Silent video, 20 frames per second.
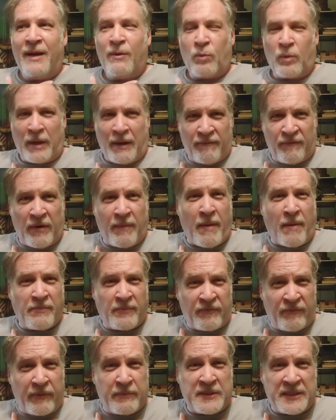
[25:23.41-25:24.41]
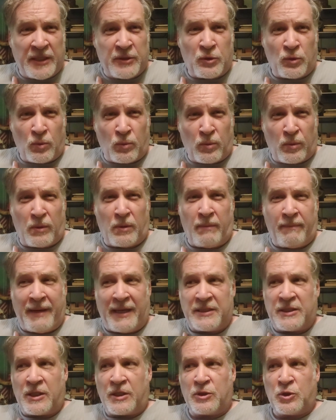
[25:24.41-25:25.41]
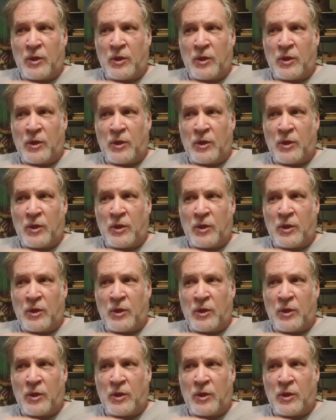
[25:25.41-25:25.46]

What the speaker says: Where I'm from central rural Mexico,